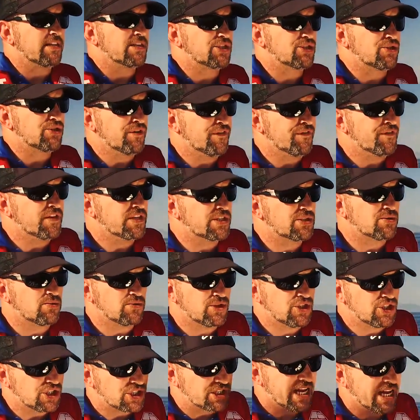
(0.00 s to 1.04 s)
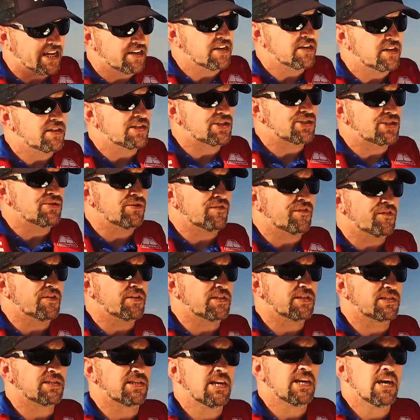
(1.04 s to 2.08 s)
the surface or just under the
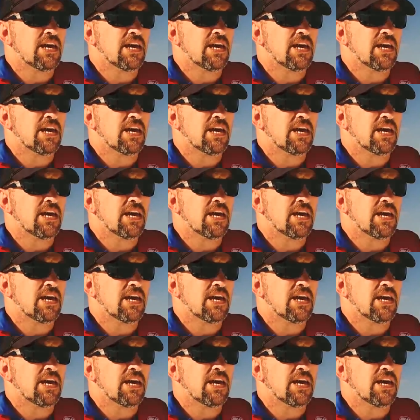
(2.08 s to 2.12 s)
surface.